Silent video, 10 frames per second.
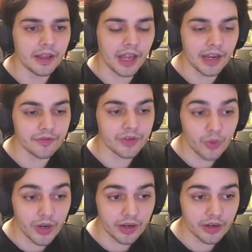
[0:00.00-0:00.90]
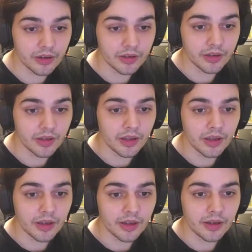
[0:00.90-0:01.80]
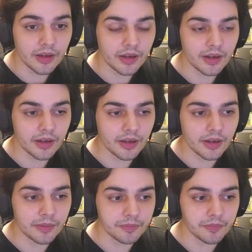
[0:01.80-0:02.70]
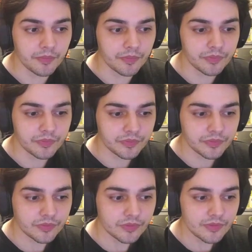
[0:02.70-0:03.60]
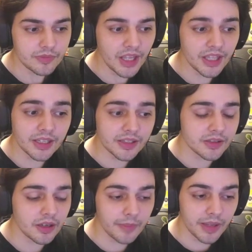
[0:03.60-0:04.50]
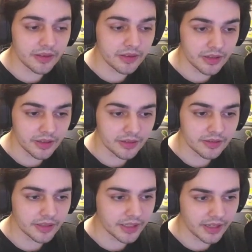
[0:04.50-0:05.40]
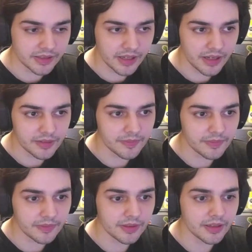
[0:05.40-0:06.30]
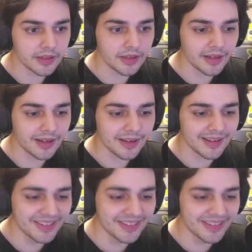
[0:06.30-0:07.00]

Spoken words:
everywhere, and that is not a bad thing, like I said. I